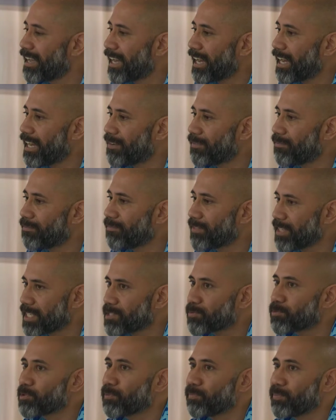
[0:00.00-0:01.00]
um,
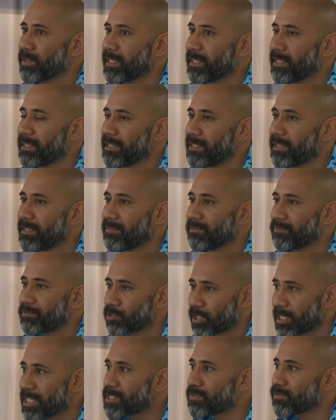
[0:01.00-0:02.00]
this will be
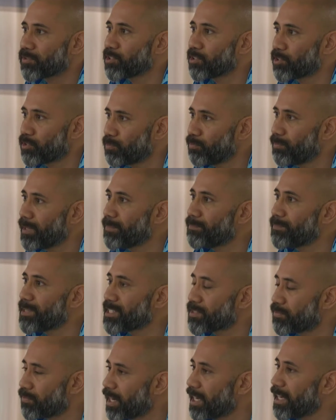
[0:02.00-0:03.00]
transferred to
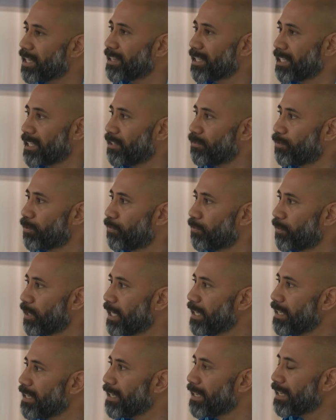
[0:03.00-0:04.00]
members via the
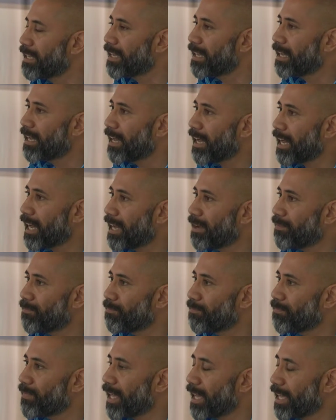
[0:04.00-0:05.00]
FFA.
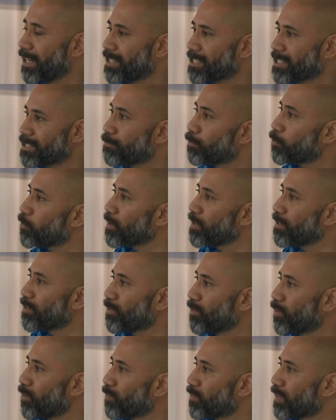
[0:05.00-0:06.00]
Um, and it's important to
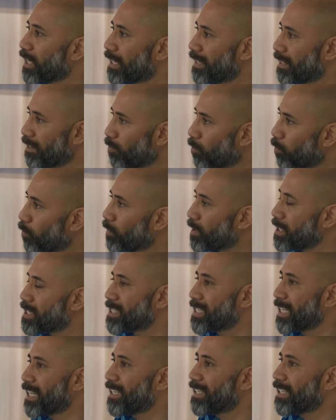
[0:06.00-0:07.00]
note that all this
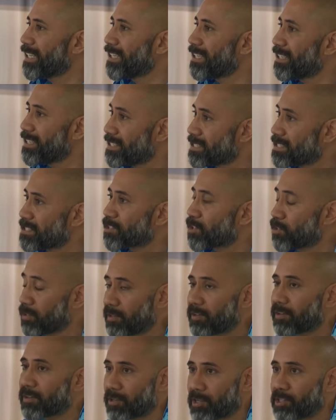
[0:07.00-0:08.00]
data is co
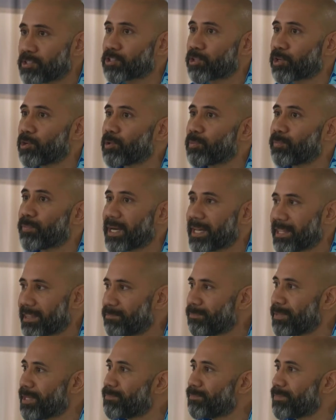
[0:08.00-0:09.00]
controlled by the
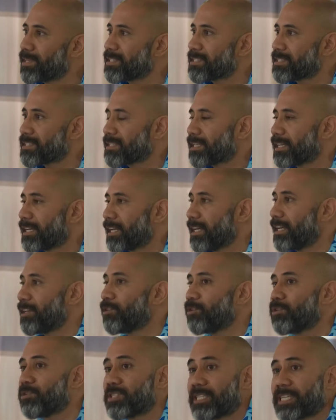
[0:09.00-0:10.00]
members and
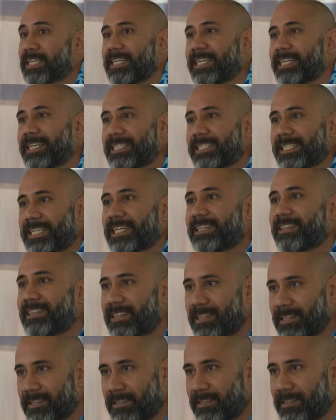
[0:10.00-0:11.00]
whose EEZ
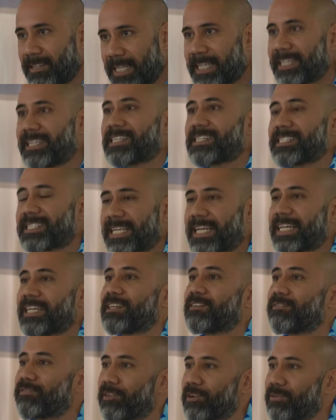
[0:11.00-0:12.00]
the data is
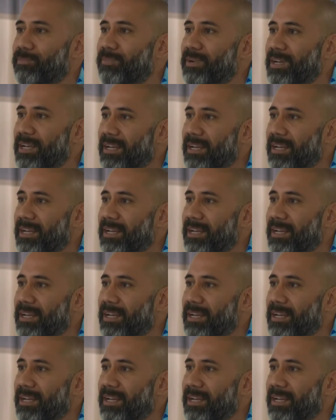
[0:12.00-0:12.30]
taken from.